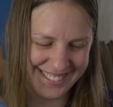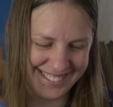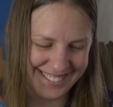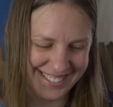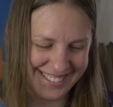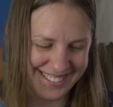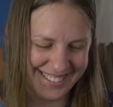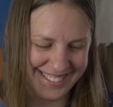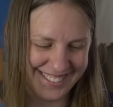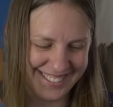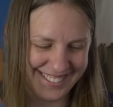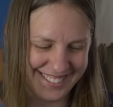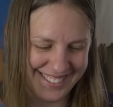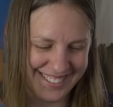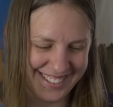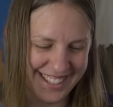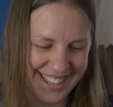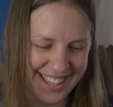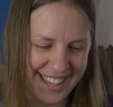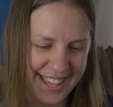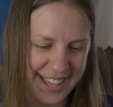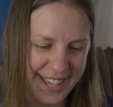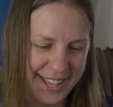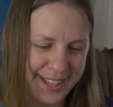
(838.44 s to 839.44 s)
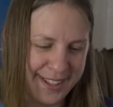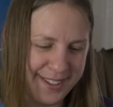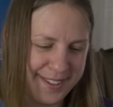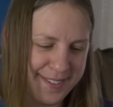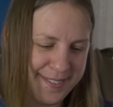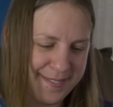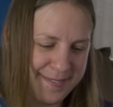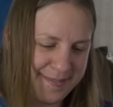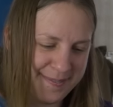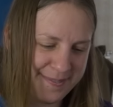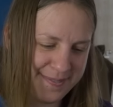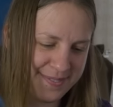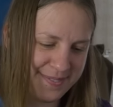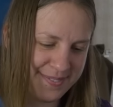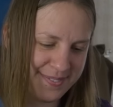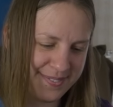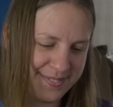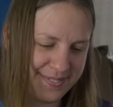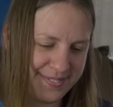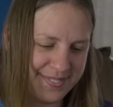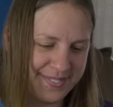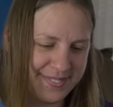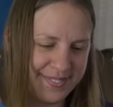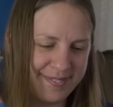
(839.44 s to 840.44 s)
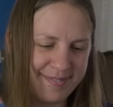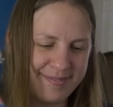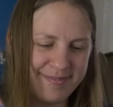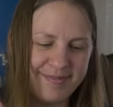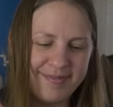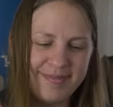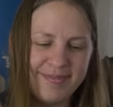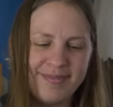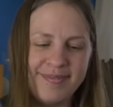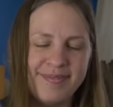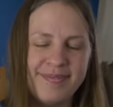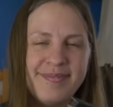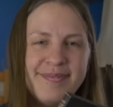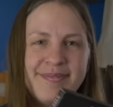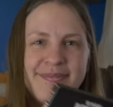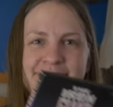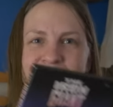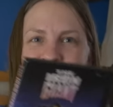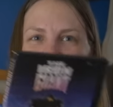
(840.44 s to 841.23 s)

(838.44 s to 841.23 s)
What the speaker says: (not speaking)